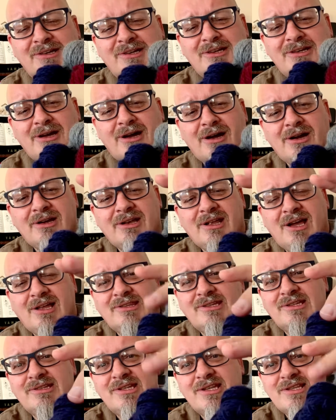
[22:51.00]
yarn, and
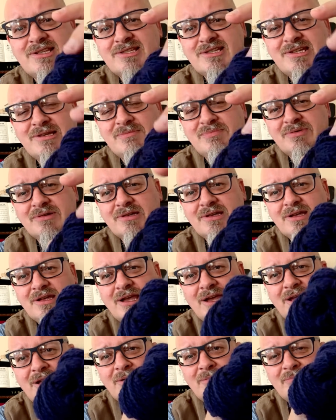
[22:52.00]
then this deep
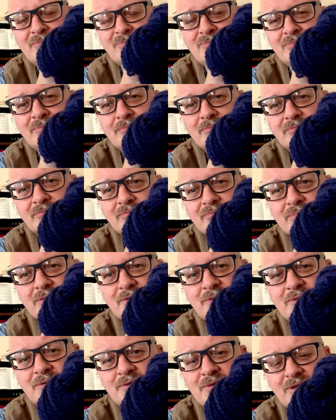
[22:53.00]

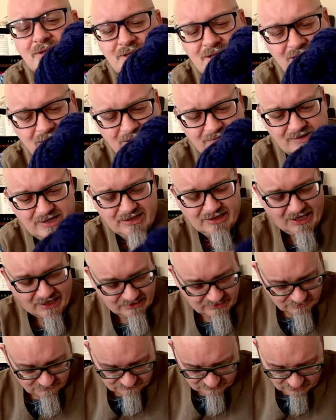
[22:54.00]
blue navy
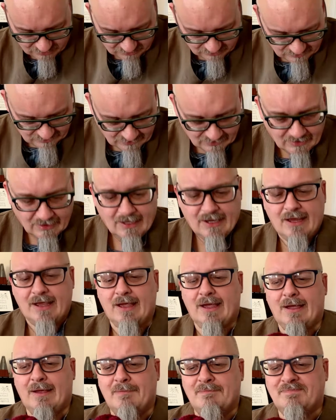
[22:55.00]
kind of yarn.
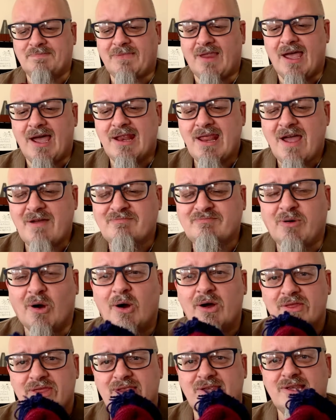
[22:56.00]
And I
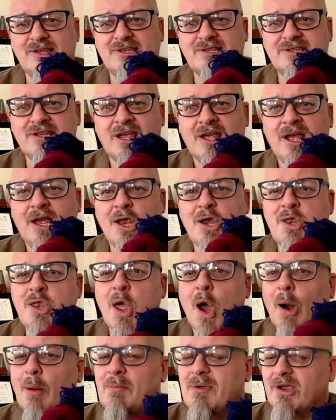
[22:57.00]
bought these
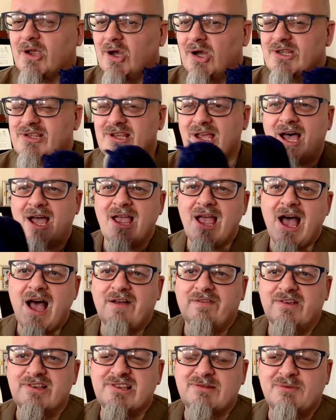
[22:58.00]
not because I have
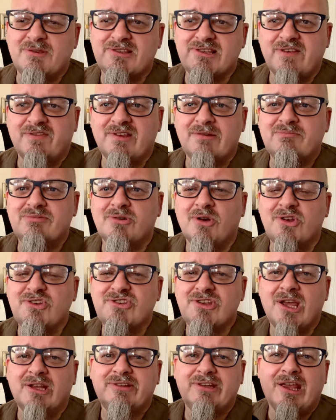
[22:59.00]
a specific
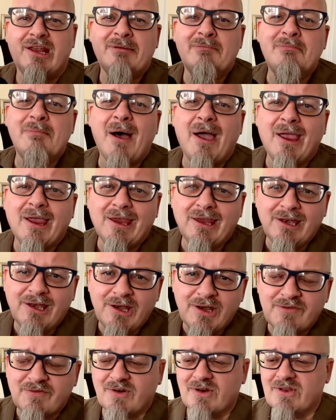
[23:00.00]
project in mind for